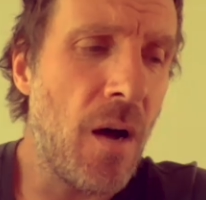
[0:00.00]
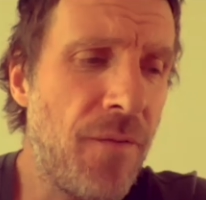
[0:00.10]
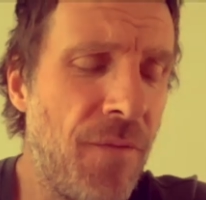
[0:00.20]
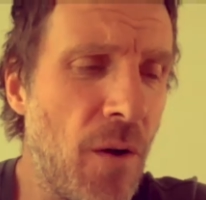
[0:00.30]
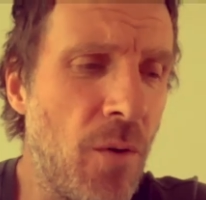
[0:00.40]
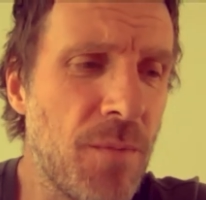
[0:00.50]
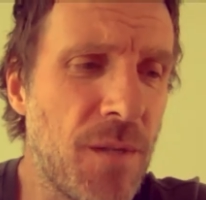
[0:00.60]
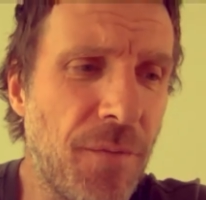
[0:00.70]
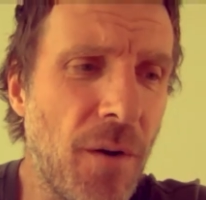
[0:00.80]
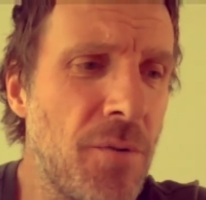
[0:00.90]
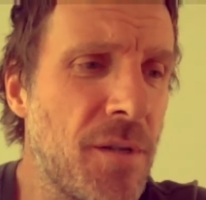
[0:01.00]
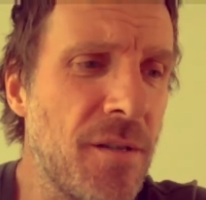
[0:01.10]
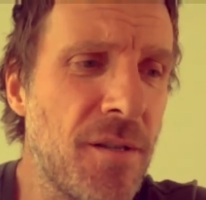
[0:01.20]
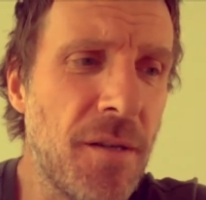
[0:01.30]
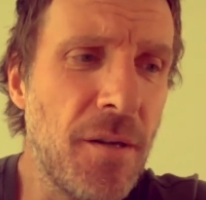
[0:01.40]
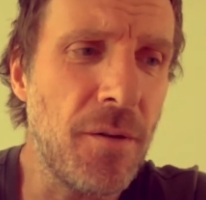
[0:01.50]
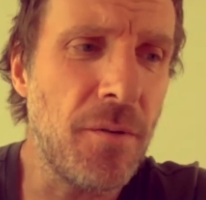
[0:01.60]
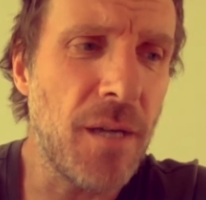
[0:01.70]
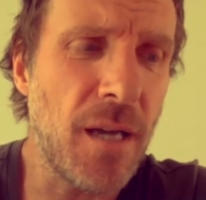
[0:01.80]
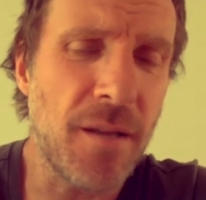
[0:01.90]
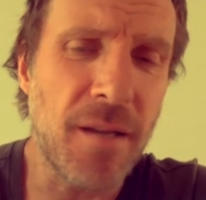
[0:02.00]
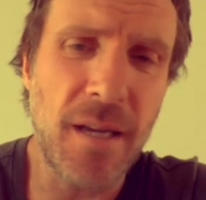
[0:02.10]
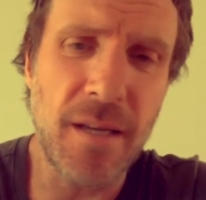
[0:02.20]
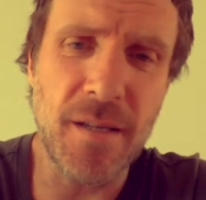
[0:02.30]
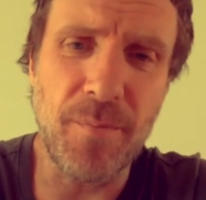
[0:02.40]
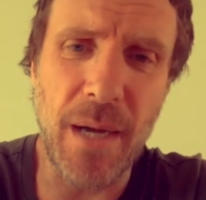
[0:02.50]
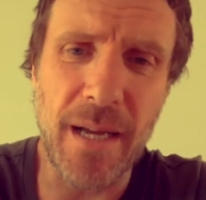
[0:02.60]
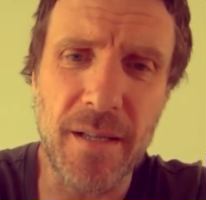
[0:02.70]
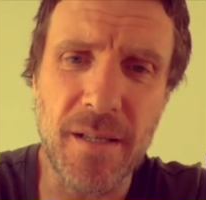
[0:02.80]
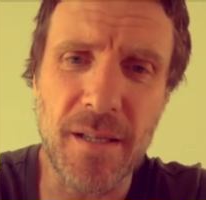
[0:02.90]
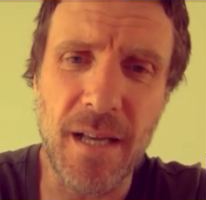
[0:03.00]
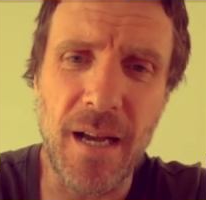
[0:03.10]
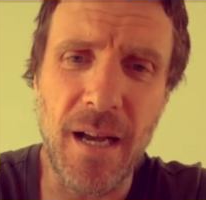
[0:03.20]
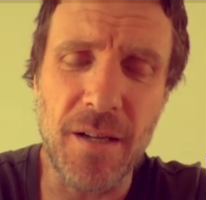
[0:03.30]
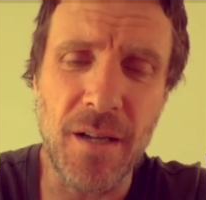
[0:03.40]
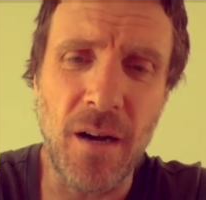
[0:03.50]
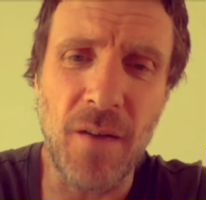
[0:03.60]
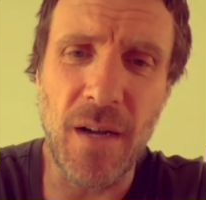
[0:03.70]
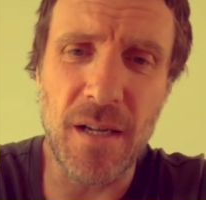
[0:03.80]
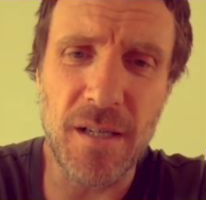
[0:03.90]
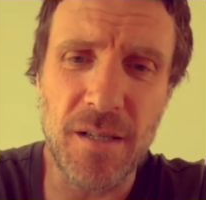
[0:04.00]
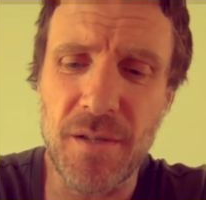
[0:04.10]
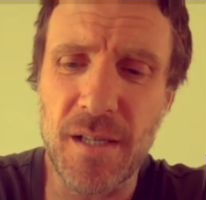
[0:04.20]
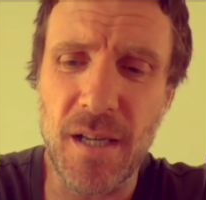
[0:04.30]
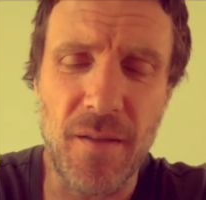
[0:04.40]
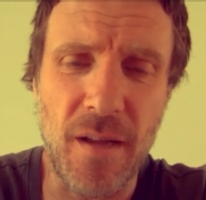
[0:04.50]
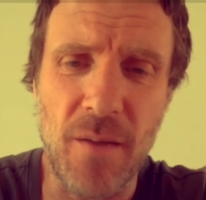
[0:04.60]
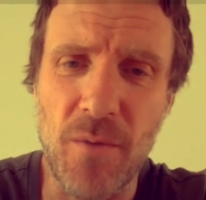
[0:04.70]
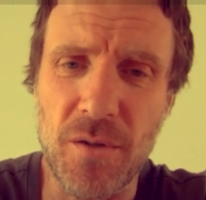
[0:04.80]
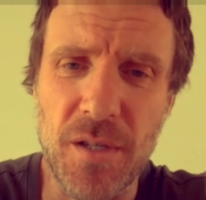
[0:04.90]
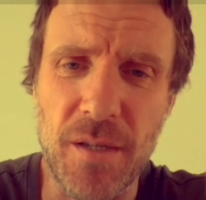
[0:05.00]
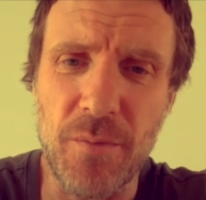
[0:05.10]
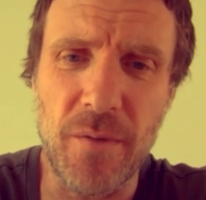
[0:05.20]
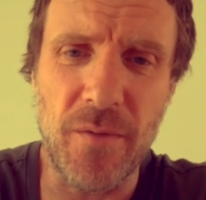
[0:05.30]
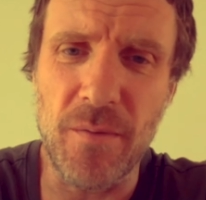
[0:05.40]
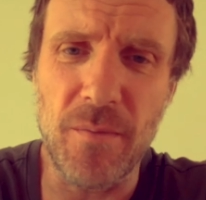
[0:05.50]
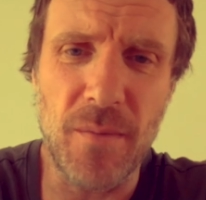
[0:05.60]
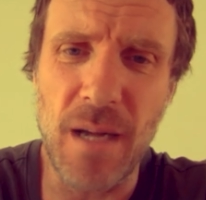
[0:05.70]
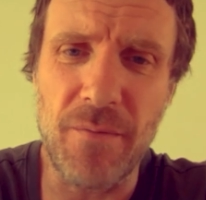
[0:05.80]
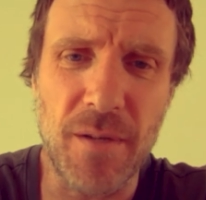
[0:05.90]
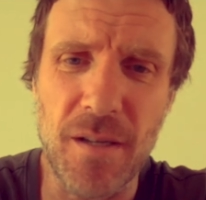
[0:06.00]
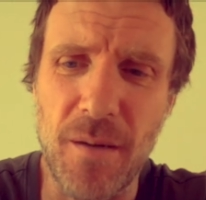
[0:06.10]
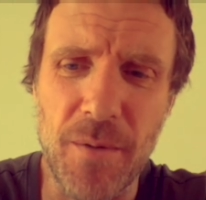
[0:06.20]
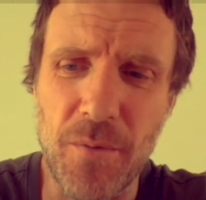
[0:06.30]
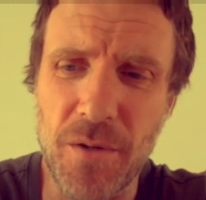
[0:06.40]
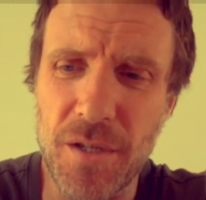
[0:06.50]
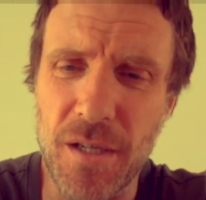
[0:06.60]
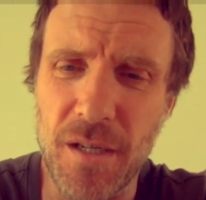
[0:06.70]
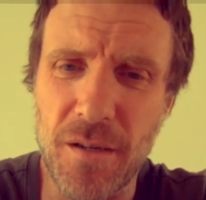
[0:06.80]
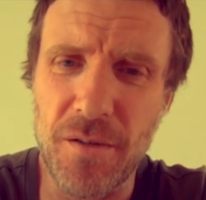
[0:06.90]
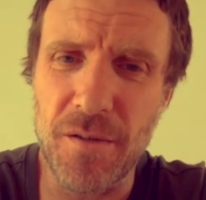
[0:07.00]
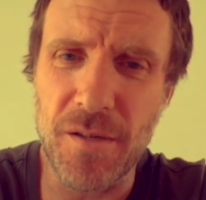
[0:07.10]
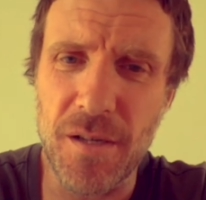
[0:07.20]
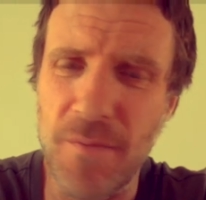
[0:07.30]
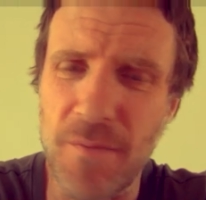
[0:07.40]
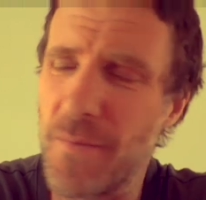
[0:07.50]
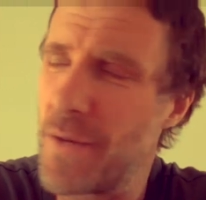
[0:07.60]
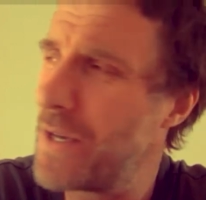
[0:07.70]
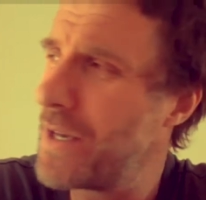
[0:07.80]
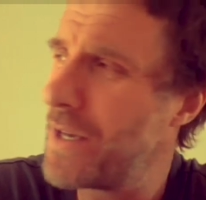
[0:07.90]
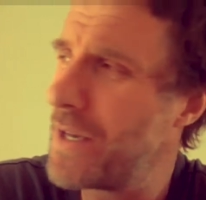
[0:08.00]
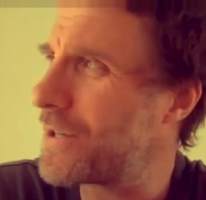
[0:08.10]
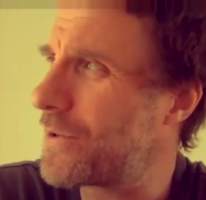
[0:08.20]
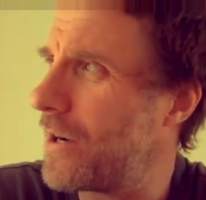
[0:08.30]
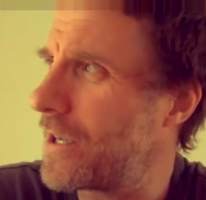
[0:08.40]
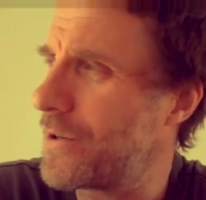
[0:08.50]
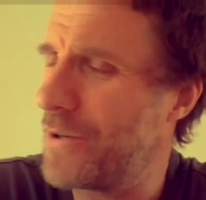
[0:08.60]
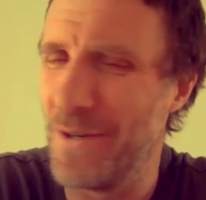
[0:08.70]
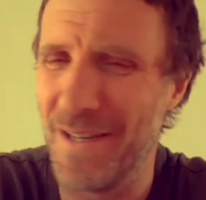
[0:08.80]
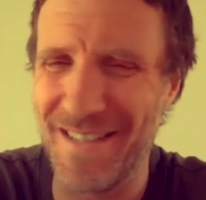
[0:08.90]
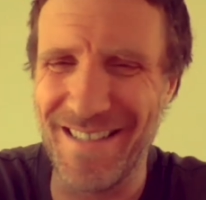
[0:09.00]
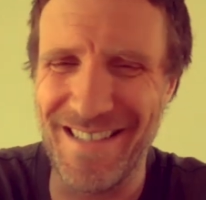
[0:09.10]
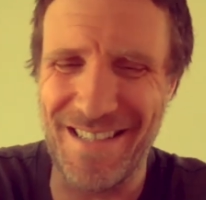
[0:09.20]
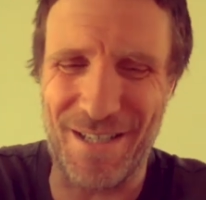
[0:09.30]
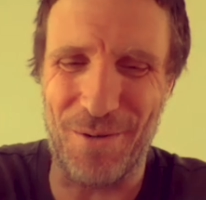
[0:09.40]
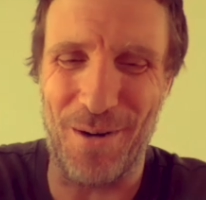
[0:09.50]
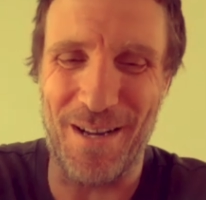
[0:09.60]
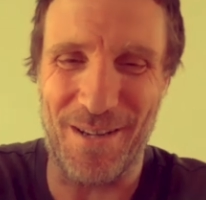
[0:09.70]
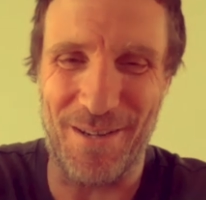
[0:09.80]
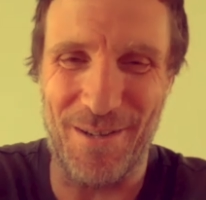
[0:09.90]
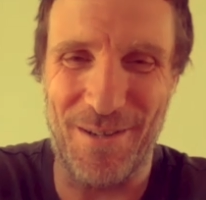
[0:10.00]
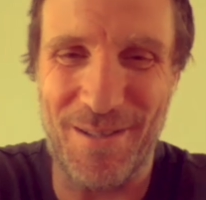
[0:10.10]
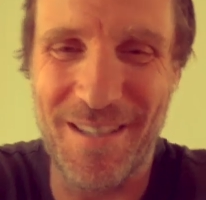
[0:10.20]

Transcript: Films, Frozen 2, yeah, the kids are banging to that, and I've actually just sat there and watched it with them every time we watch it, because it's quite good. It's quite good.